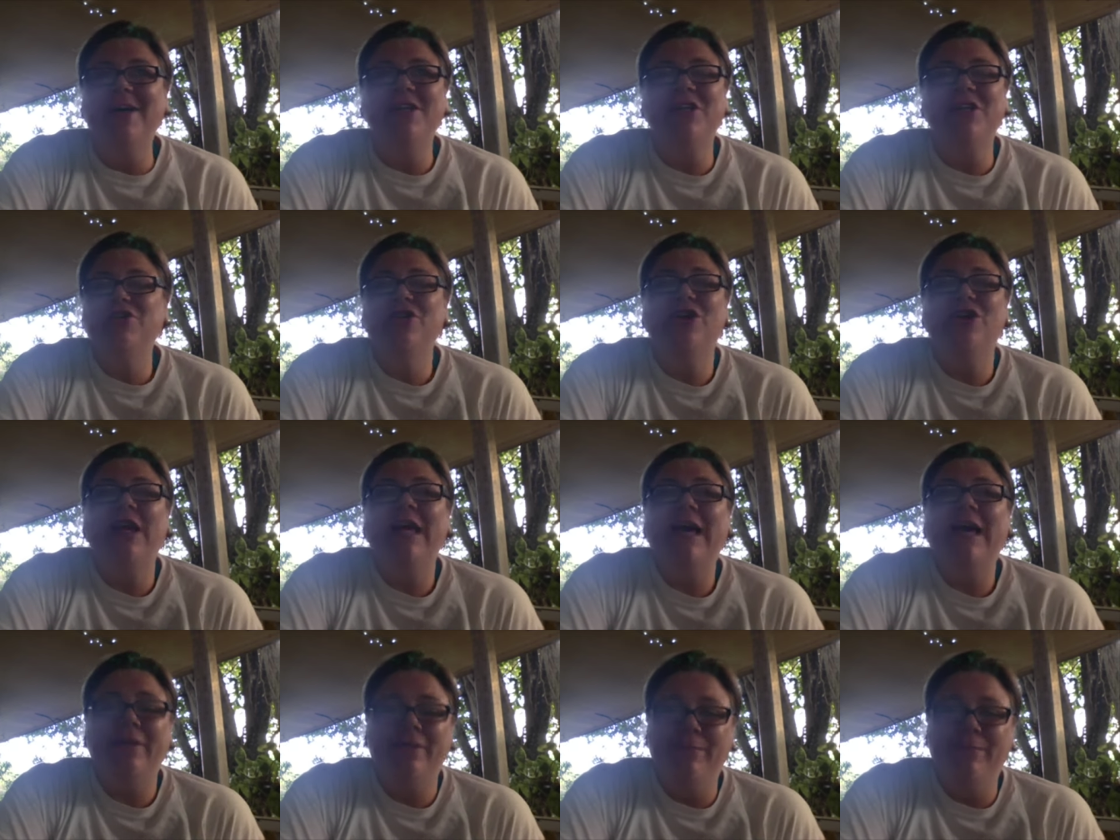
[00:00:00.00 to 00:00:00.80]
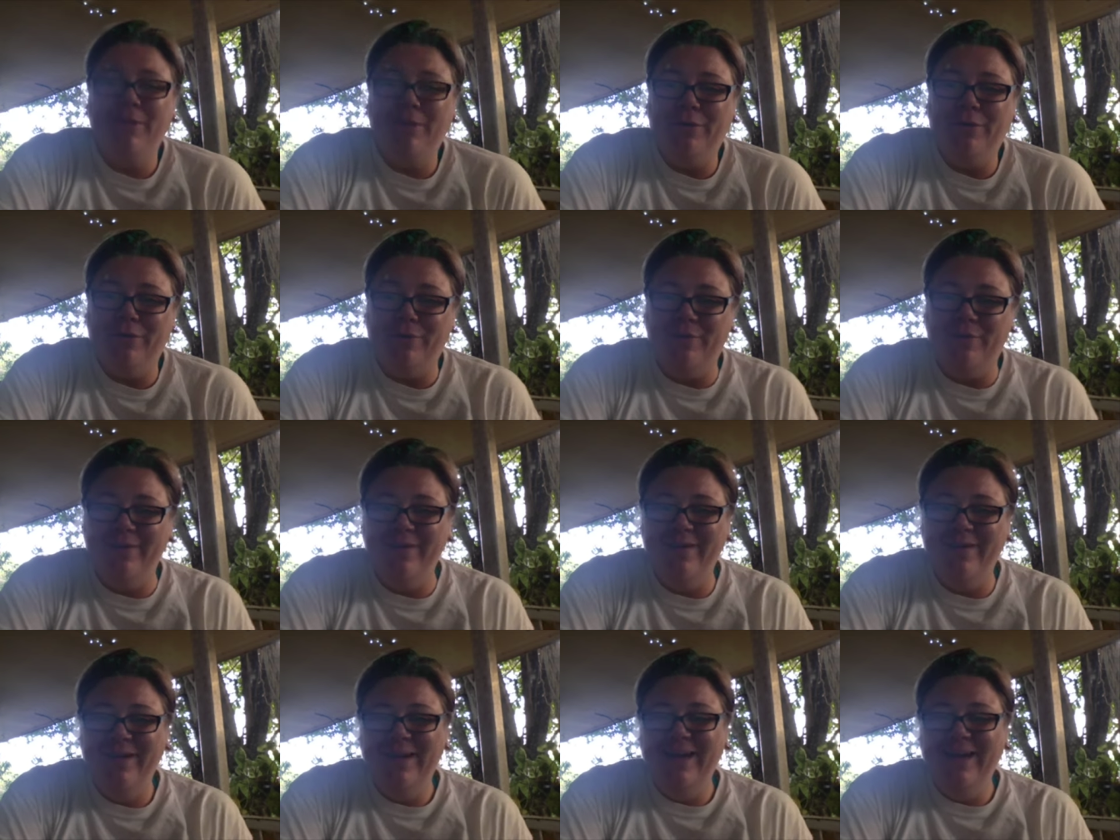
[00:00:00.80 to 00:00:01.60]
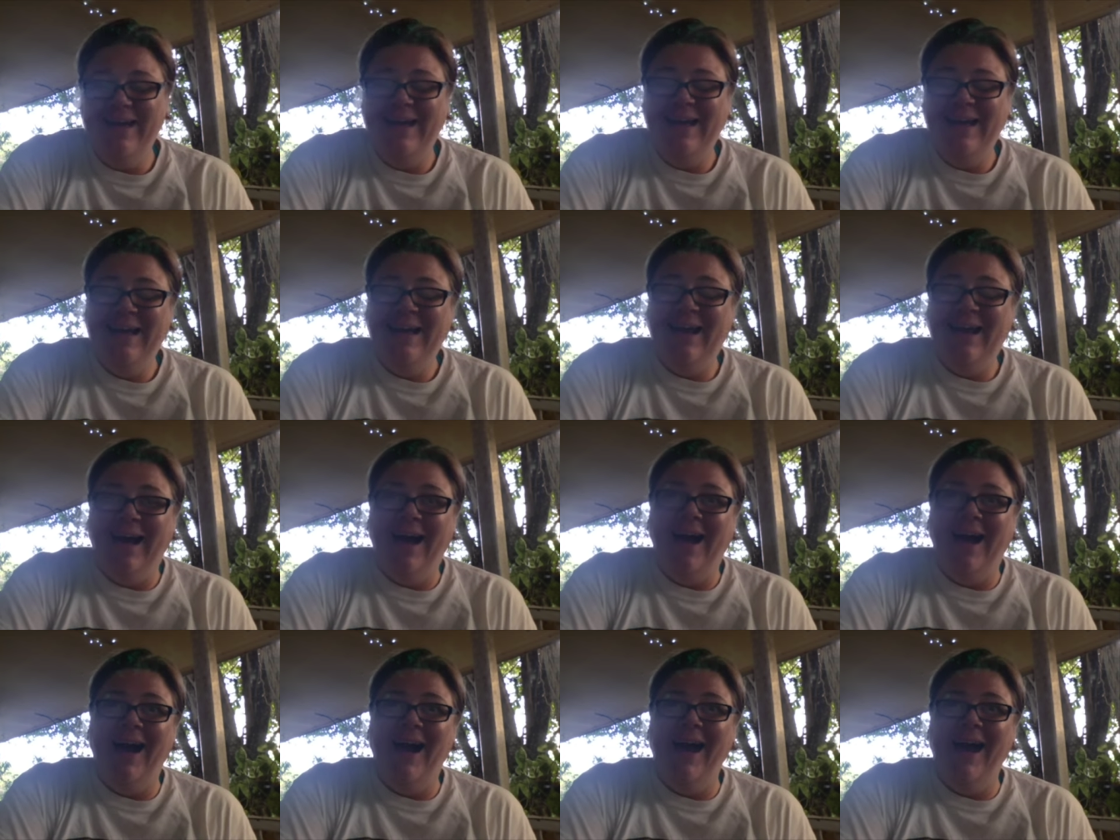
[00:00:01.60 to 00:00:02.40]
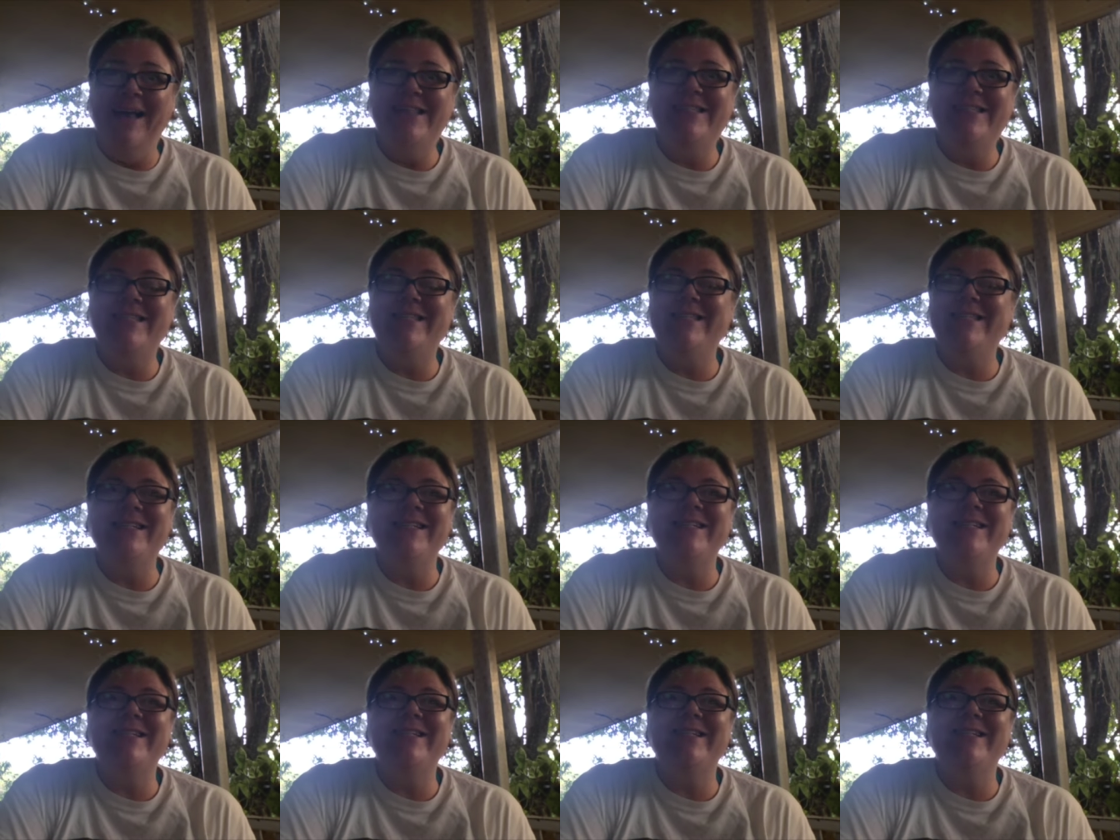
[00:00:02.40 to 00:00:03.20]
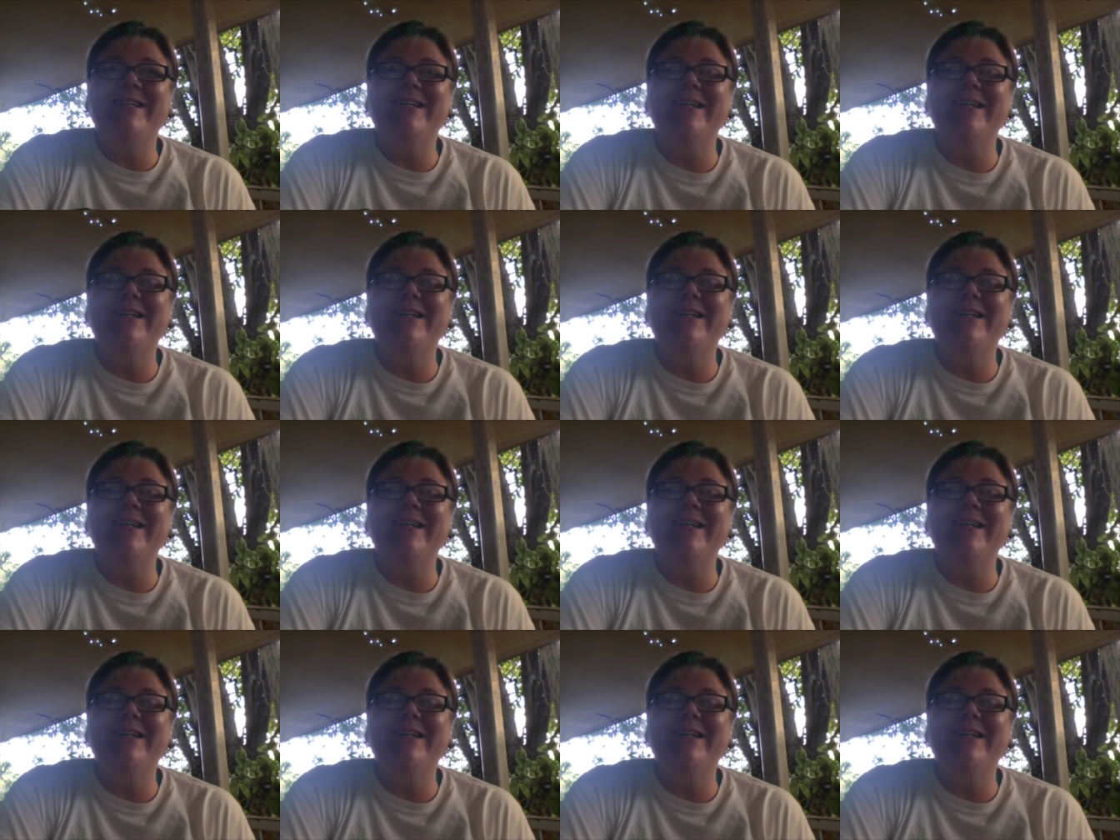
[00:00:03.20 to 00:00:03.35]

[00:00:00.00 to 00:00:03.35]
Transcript: totally out of the blue. It's just,